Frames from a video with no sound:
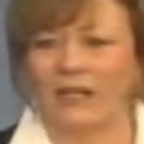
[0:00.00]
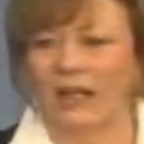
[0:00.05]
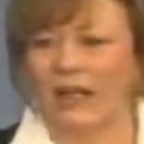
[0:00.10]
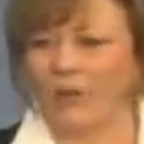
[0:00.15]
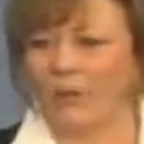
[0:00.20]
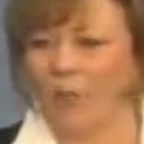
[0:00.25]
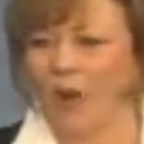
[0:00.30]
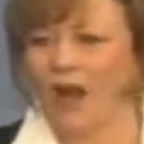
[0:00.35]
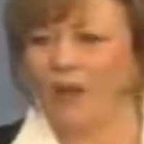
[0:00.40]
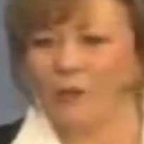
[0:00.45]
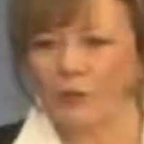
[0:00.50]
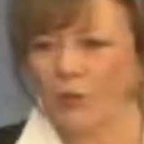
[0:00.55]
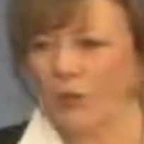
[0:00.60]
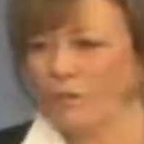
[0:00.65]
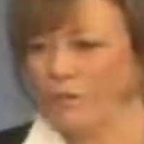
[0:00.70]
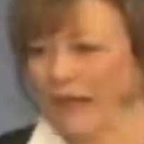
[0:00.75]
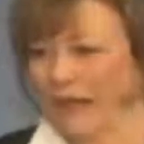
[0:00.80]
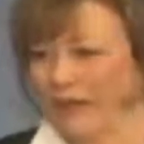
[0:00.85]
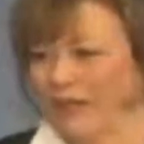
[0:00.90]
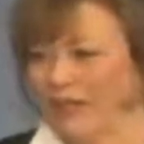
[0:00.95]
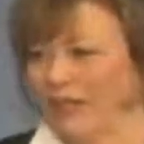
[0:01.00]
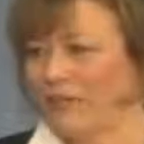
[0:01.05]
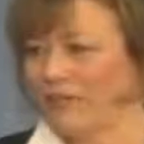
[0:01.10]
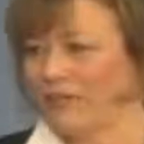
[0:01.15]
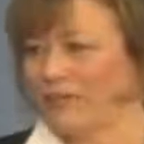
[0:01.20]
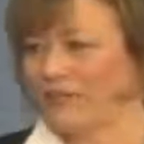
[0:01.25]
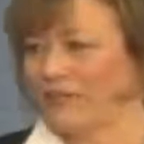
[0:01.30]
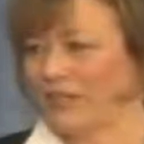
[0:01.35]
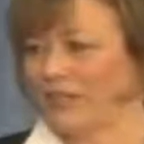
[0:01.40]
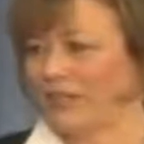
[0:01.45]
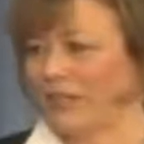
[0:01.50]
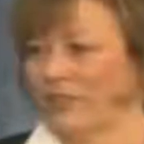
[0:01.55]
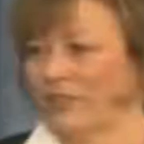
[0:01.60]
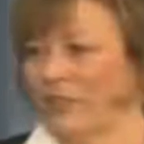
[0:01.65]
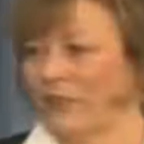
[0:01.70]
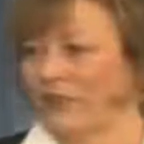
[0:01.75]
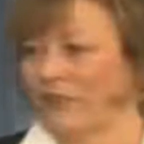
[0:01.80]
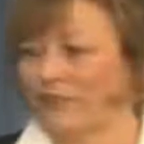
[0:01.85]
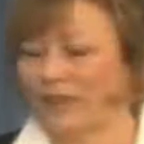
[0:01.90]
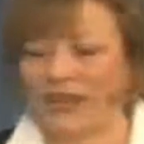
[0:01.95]
And while you are magnificent in
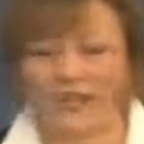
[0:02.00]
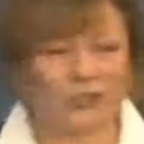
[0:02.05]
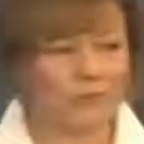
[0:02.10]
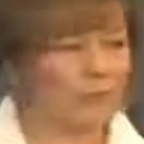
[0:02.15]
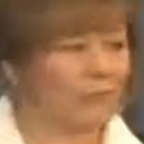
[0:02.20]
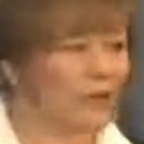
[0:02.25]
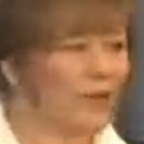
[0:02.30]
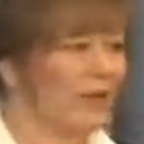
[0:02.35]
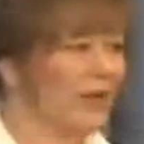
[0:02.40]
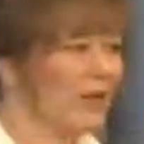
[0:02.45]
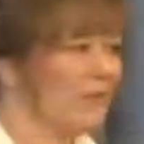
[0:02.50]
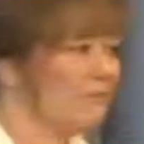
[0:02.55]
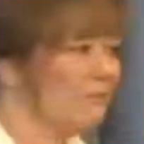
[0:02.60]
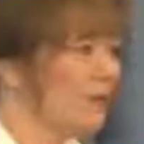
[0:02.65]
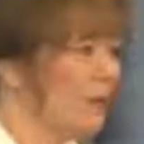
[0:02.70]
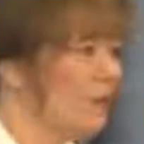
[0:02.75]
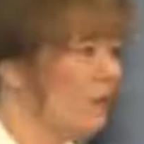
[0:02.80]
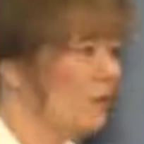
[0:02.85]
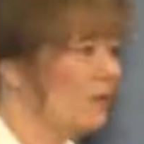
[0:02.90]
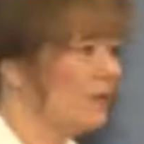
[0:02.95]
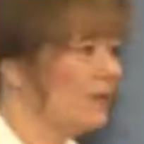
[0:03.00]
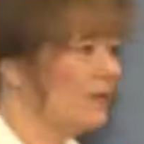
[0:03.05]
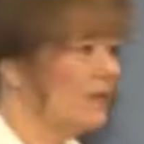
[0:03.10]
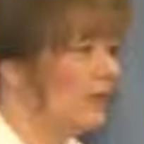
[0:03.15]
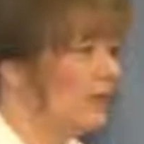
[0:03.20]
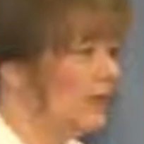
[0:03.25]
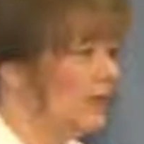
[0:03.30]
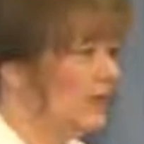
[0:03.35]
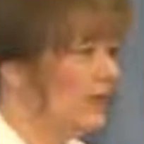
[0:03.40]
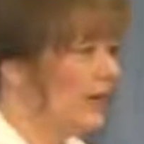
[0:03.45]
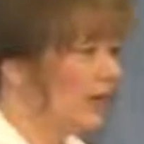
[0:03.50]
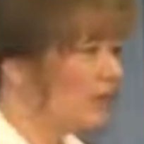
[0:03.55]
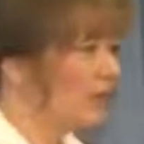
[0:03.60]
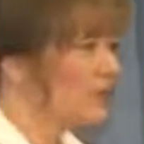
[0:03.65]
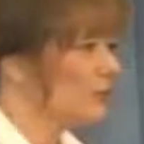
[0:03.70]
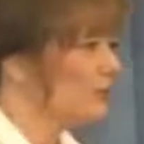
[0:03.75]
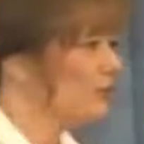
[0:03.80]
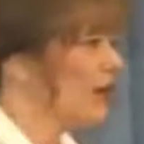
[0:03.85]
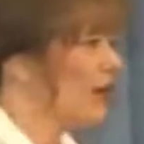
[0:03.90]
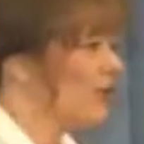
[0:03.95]
your flesh, blood, and bone
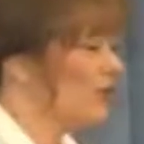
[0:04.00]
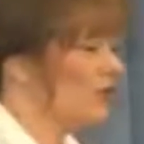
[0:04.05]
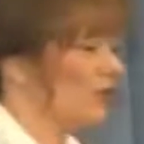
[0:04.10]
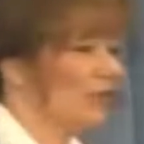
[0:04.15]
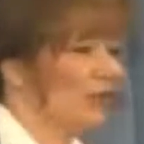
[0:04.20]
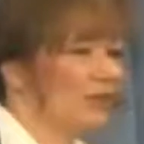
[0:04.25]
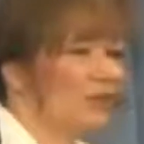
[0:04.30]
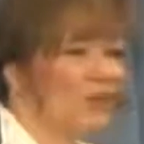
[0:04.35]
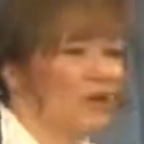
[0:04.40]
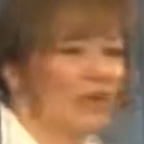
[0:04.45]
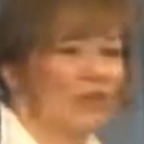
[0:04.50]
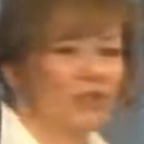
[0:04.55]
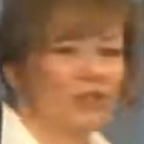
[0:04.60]
expression,